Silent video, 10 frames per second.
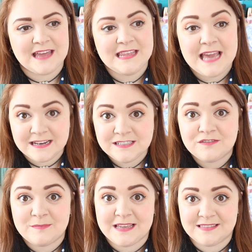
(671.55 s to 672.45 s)
At the end
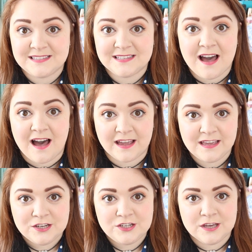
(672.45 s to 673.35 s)
of Me and the Sky,
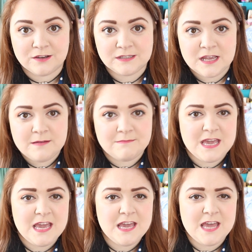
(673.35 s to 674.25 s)
she goes,
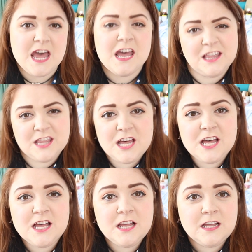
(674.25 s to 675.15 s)
Me and
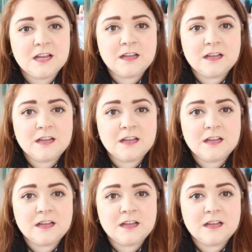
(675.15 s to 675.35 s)
the...